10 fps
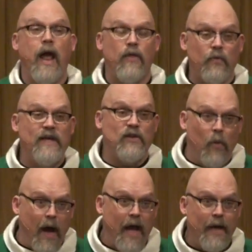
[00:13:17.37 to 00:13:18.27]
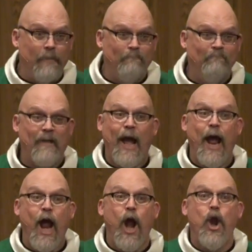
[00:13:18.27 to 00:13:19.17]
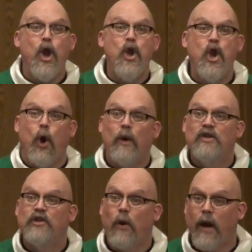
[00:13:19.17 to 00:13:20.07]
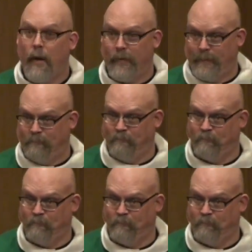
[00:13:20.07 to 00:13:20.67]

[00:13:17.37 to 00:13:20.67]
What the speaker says: And the reason why? No one showed up.